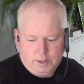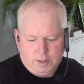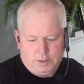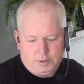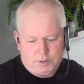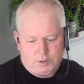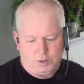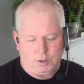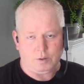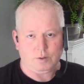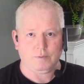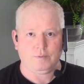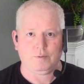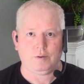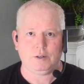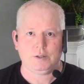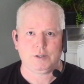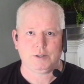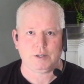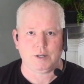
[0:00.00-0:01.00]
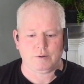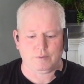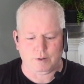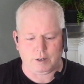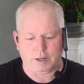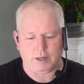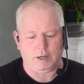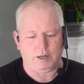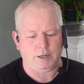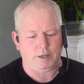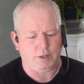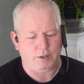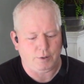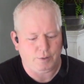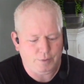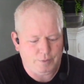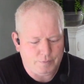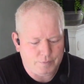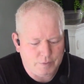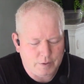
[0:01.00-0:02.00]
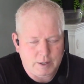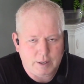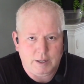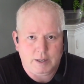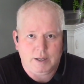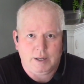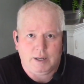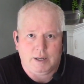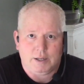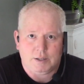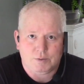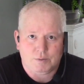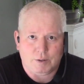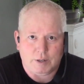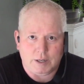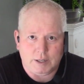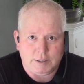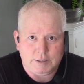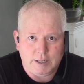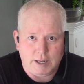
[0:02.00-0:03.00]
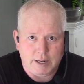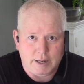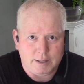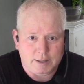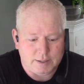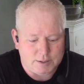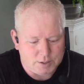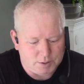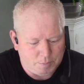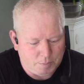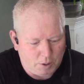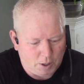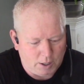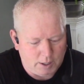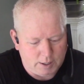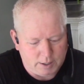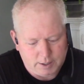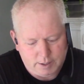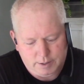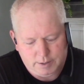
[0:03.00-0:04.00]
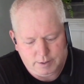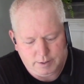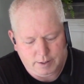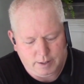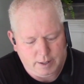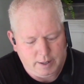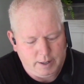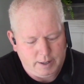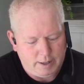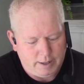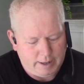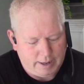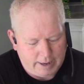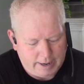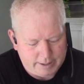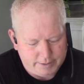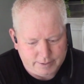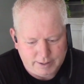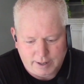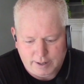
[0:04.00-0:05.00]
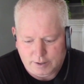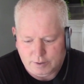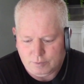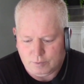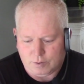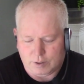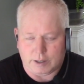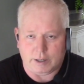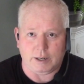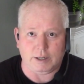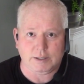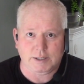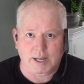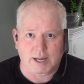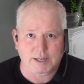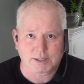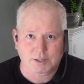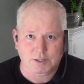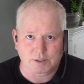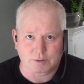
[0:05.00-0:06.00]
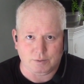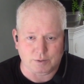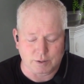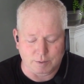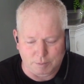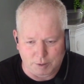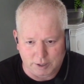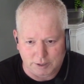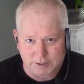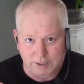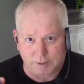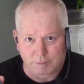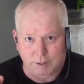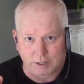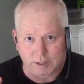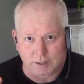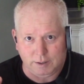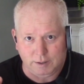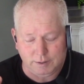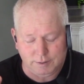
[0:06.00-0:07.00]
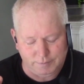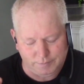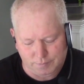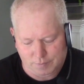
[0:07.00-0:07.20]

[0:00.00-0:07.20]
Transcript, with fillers: So, the first thing we're going to do is we're going to take this apart and then we're going to test it with a multimeter.